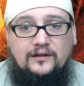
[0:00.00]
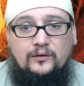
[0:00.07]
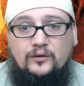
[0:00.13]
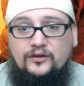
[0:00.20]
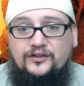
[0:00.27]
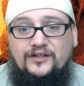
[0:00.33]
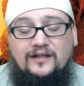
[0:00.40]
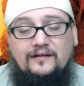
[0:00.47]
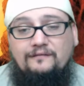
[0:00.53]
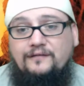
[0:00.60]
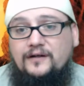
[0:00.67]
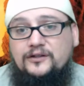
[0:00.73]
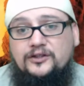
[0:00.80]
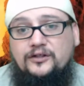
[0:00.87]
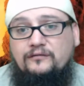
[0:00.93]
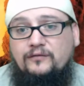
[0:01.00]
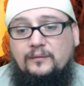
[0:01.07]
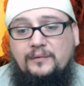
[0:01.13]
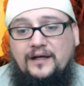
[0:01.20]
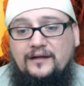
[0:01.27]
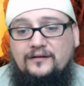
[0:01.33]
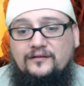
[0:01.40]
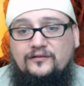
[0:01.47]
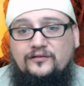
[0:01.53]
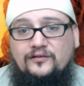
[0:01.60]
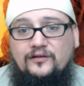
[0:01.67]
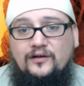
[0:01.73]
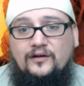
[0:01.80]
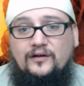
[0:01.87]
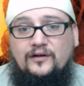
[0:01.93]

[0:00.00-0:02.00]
you understand the function of repentance